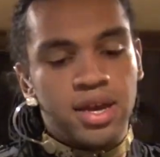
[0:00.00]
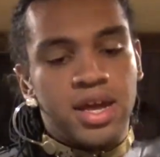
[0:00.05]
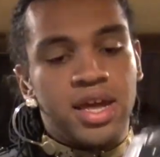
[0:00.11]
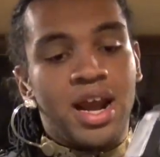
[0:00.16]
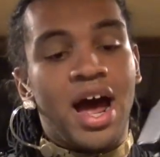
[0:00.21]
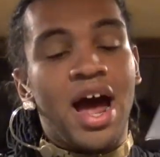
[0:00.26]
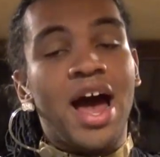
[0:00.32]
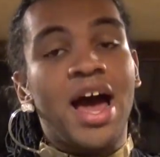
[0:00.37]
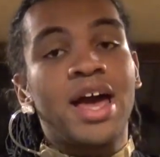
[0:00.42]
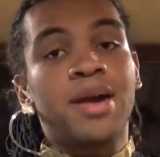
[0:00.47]
And
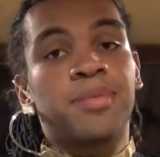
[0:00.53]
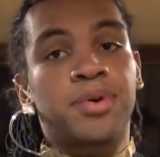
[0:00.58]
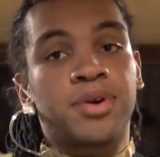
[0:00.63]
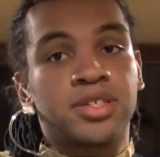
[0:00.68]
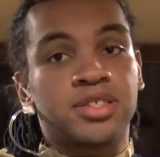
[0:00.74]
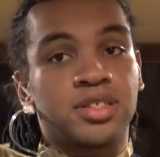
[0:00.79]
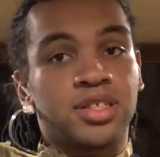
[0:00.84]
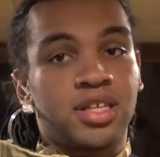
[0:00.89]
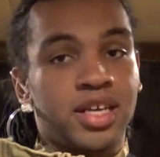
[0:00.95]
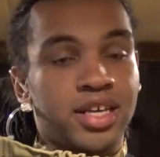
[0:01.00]
I
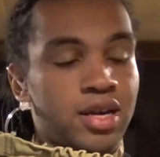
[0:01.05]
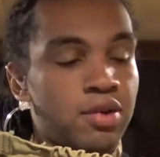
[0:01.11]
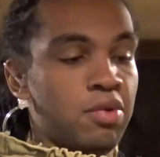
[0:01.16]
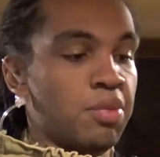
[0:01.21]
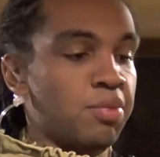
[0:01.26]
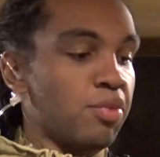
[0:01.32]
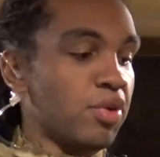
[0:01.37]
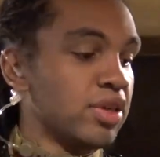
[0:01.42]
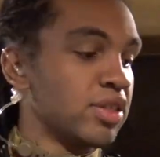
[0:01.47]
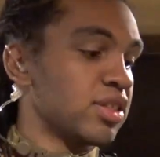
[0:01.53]
personally like a
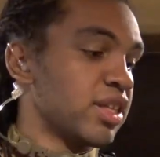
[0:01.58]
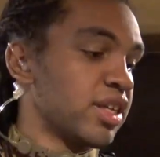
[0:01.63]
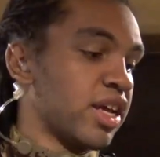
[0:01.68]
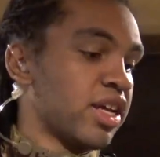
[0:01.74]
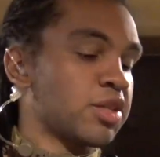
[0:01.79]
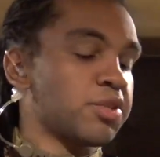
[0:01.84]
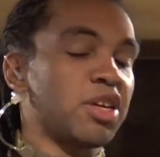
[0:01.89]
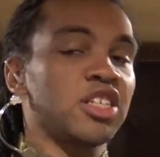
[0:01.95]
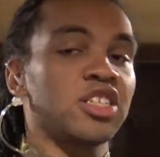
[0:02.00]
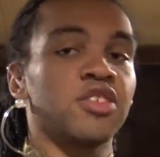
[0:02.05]
1-point sling,
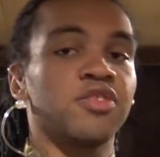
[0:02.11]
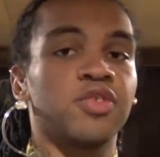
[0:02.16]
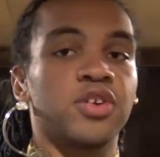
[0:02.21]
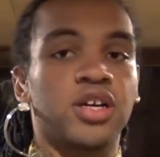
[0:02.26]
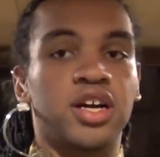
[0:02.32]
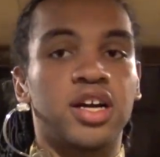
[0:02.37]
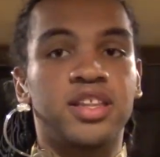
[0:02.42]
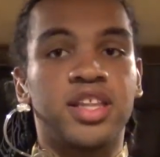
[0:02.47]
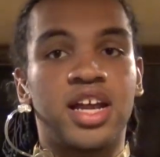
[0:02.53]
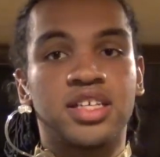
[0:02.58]
especially for
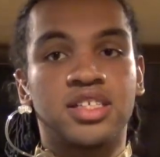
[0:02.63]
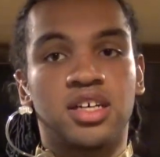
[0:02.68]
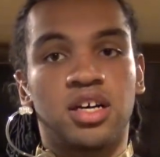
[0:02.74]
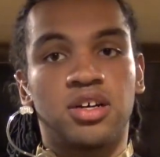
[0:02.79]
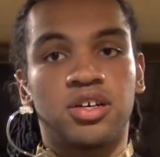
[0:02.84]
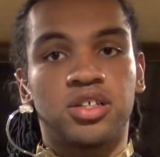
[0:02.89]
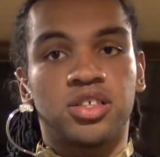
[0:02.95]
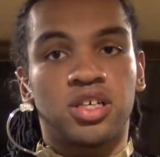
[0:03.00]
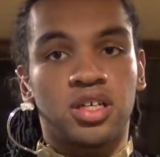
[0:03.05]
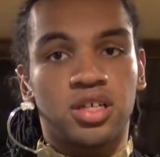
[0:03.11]
a gun that has an
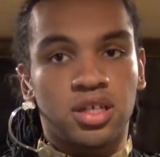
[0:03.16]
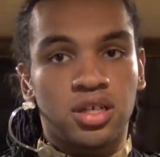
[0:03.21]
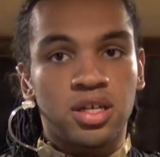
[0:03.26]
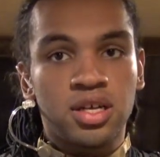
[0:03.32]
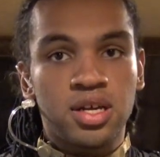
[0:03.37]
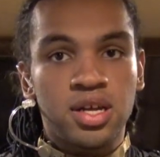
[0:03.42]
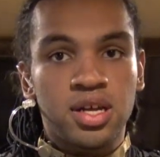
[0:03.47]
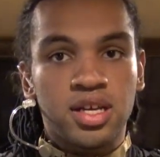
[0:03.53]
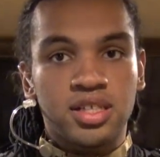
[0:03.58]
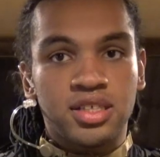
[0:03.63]
underslung
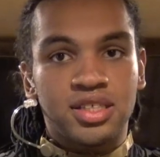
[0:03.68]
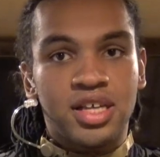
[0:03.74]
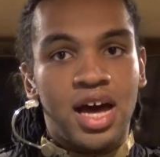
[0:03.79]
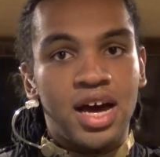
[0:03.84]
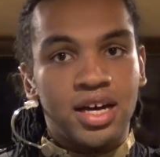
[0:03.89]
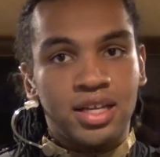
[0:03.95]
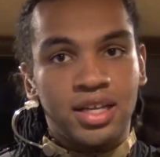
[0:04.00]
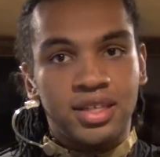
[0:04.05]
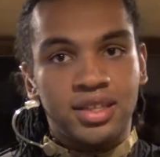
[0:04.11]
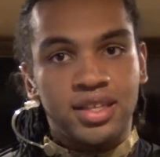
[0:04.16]

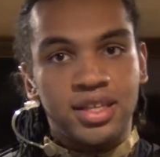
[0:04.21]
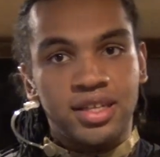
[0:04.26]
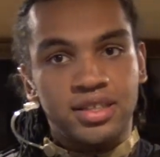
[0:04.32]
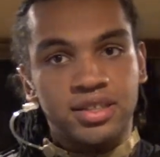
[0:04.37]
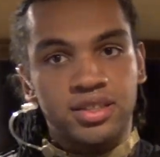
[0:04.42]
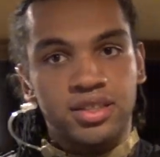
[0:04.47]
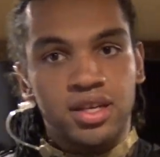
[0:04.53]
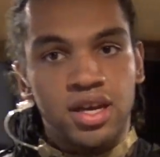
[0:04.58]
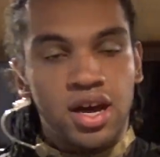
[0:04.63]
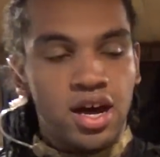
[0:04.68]
stock like this.